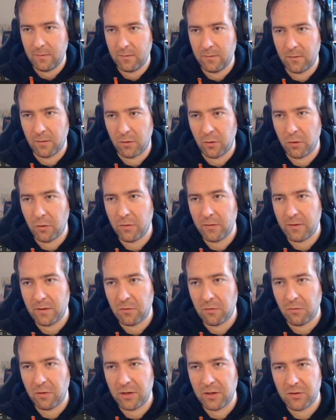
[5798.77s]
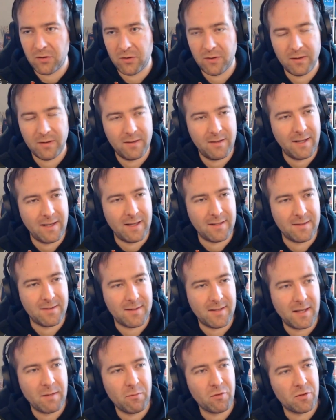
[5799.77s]
the current iteration has the
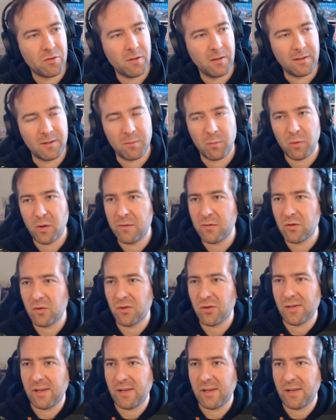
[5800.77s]
same result as previous